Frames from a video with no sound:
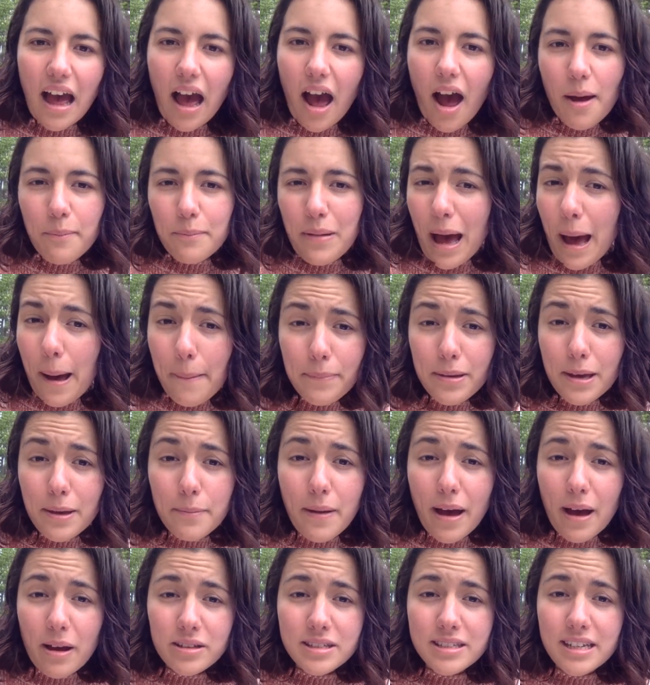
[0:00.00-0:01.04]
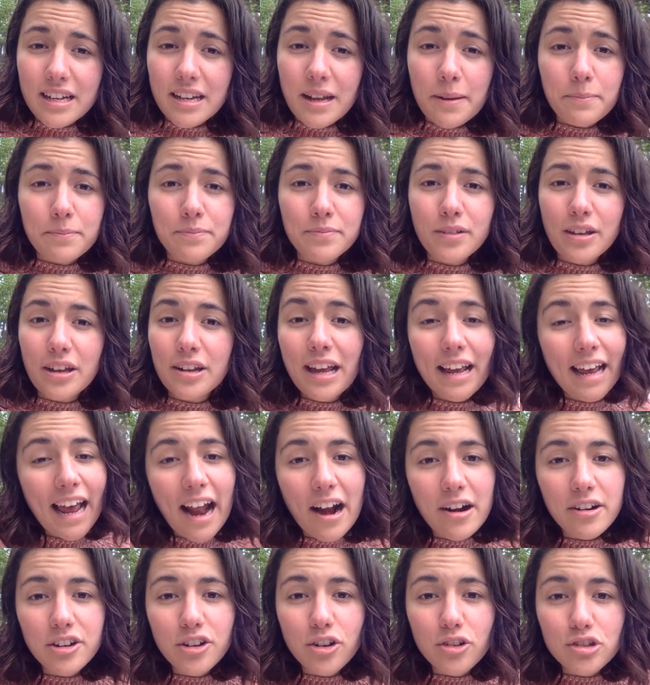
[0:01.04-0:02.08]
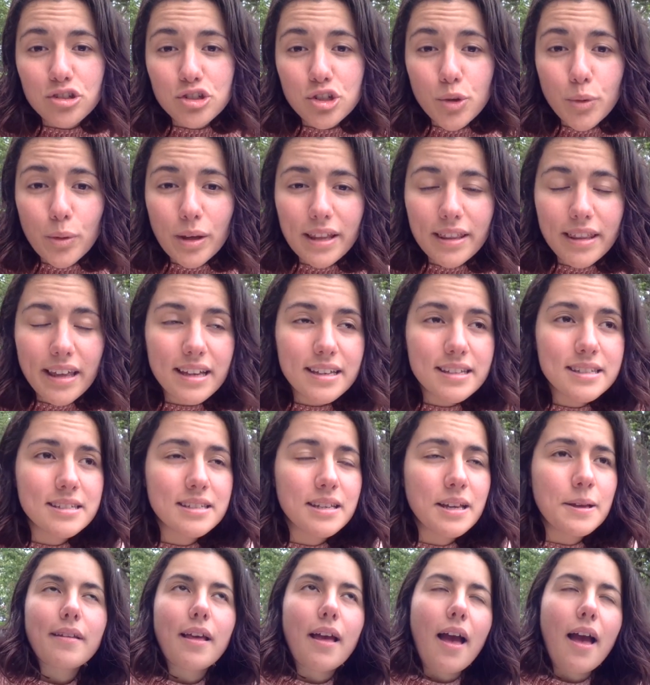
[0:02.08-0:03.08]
I'm happy about it, and I'm going to carry on doing this.